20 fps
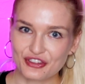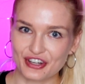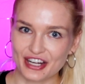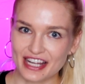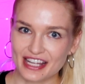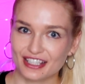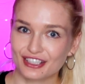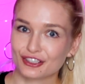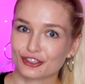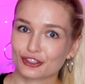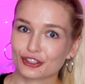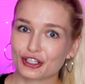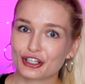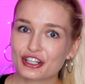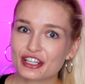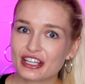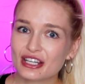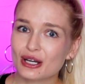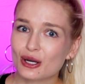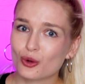3,
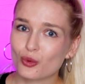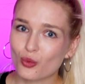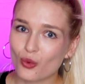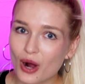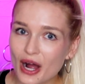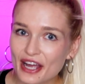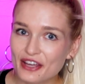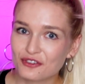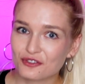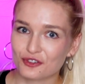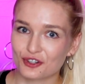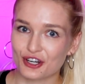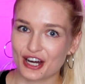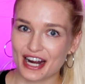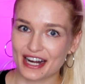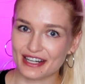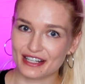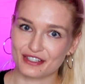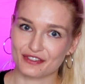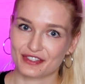learning a wide
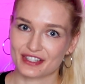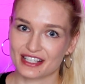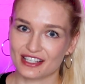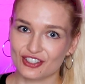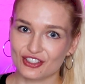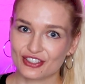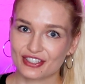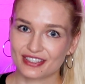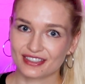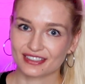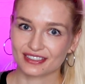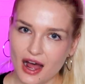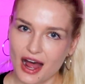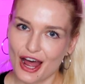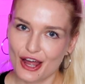variety of skills.